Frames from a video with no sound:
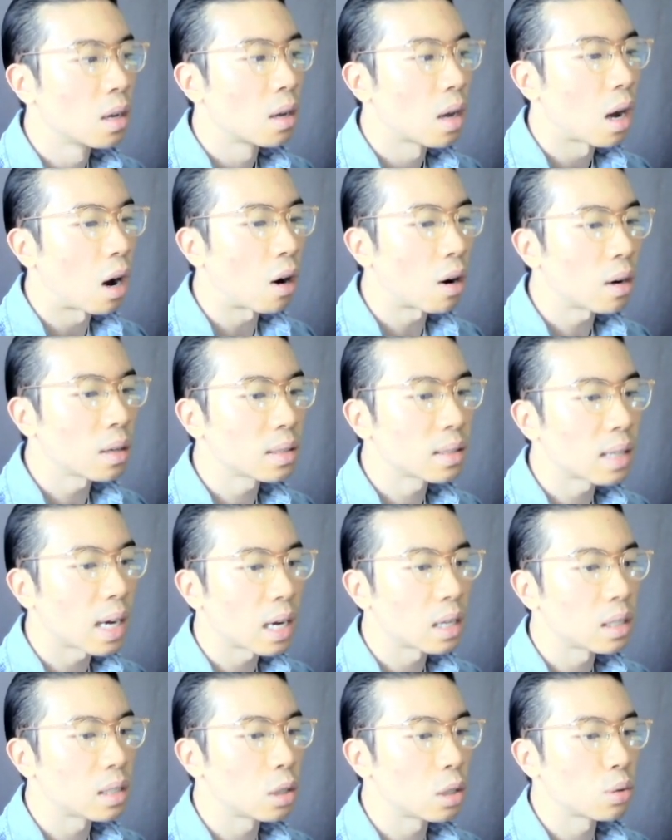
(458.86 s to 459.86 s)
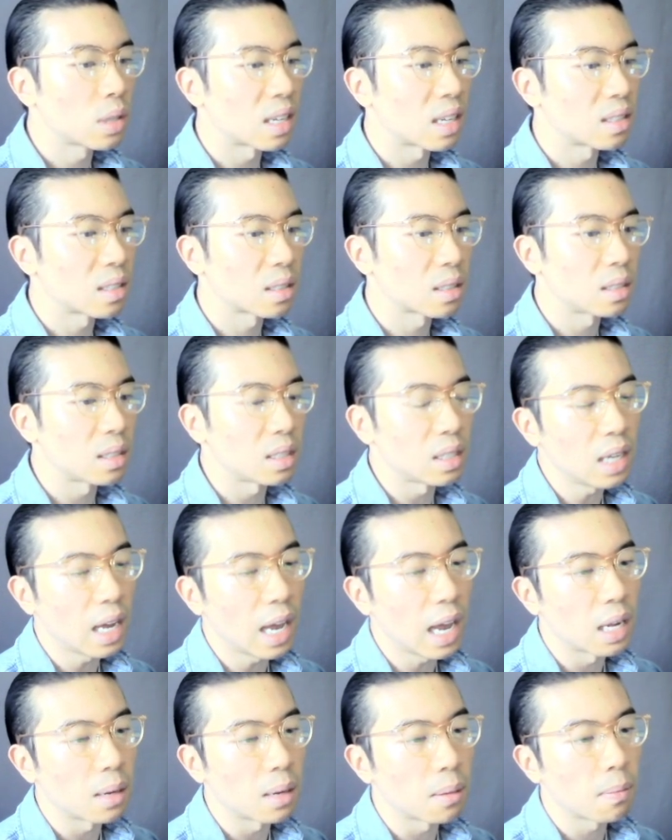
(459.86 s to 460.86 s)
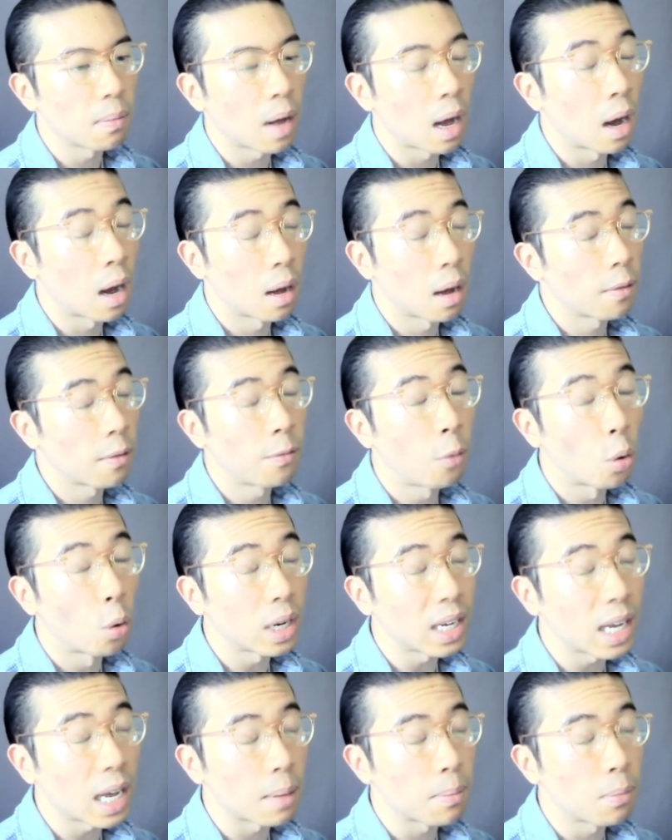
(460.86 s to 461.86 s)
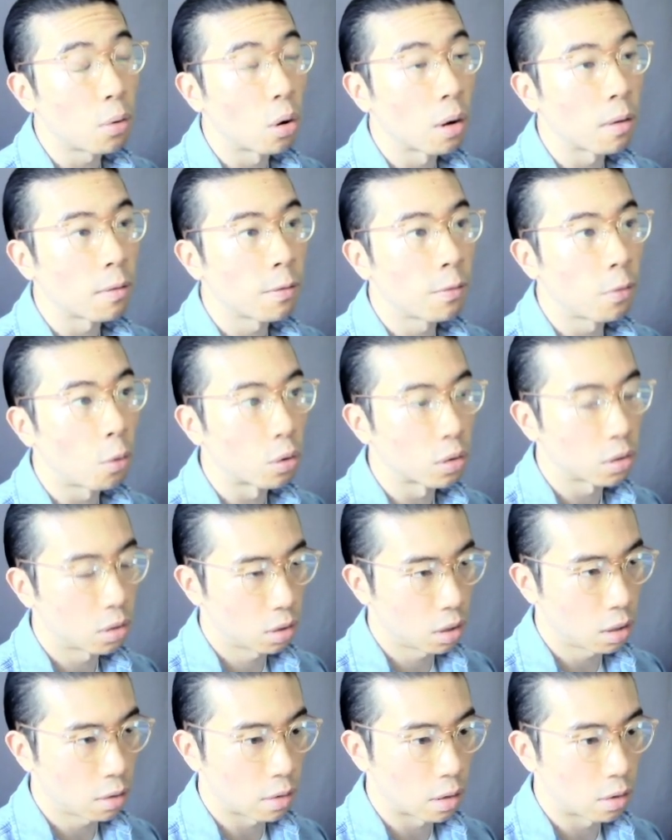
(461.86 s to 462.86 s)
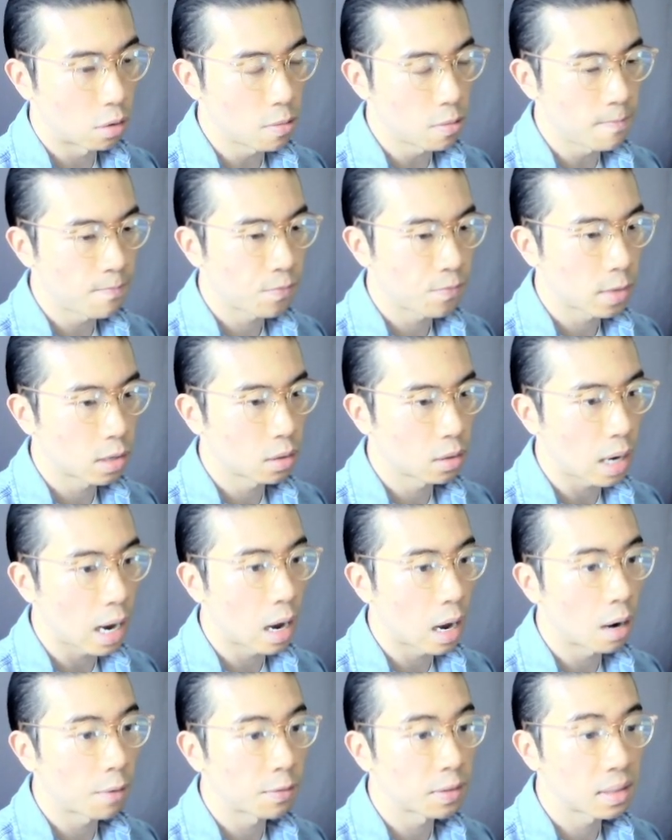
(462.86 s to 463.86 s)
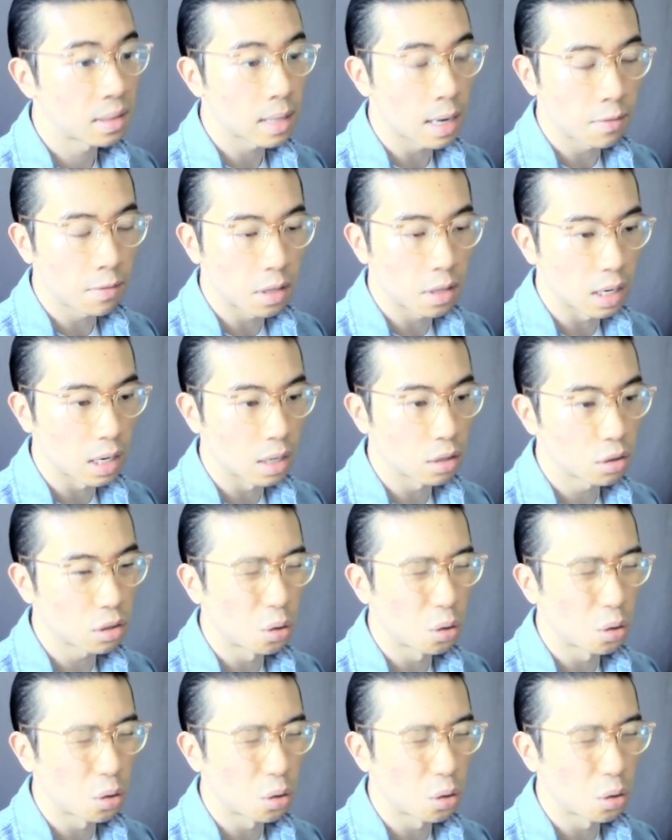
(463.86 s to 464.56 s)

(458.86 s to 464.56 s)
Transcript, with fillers: RSI is still at 48.40 out of 70.